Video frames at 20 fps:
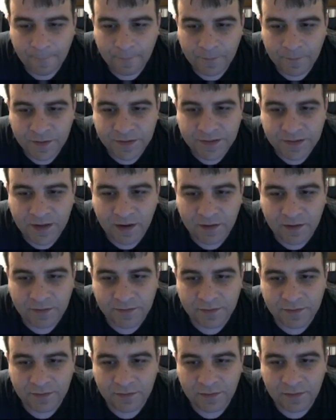He's got
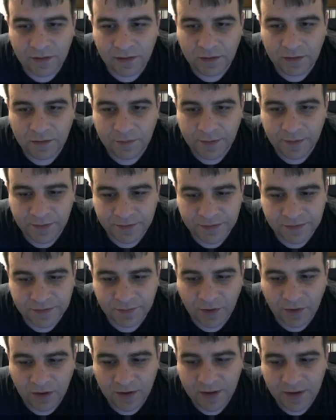a little bit of
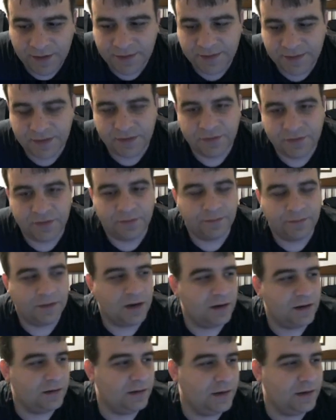small head syndrome,
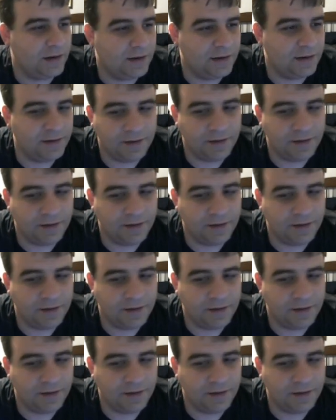kind of like,